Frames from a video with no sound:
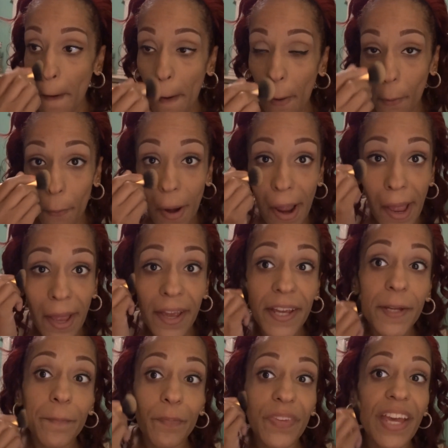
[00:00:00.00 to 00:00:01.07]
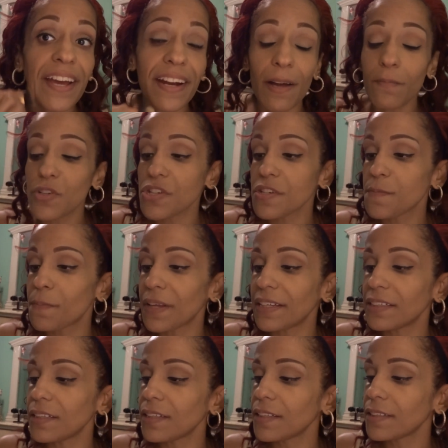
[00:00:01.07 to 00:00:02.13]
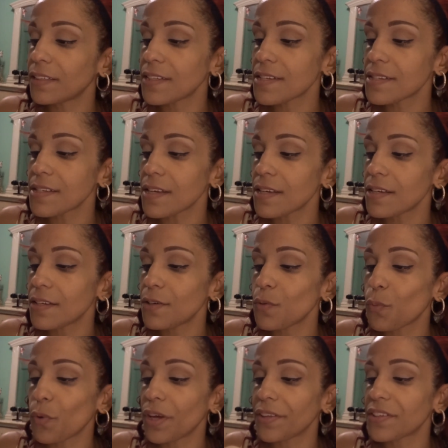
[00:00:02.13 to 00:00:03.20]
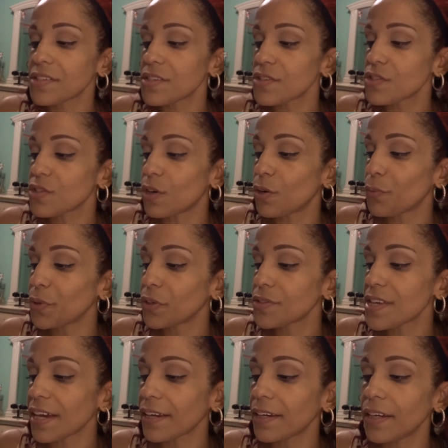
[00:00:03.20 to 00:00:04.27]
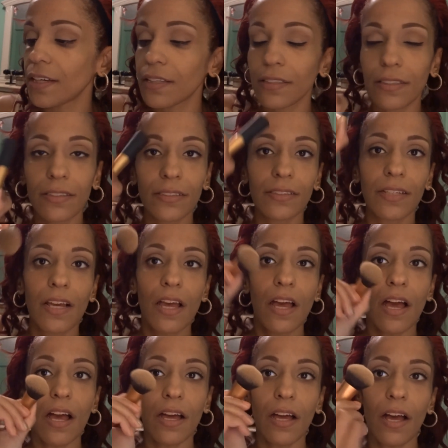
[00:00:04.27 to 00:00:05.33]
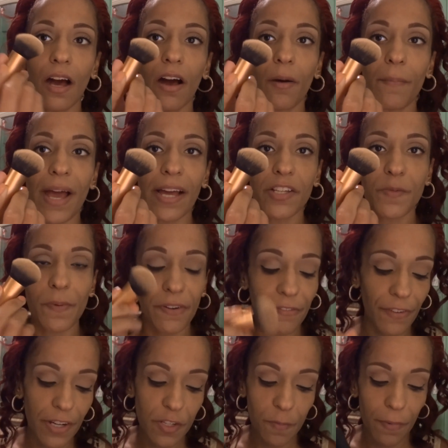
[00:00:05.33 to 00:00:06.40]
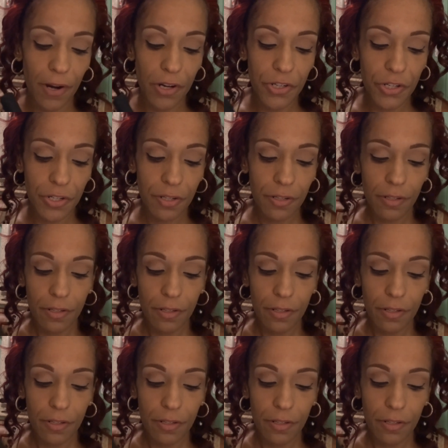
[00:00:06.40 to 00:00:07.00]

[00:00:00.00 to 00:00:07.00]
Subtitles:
Alright, and I'm just blending this in with, this is the Real Technique Expert Face Brush.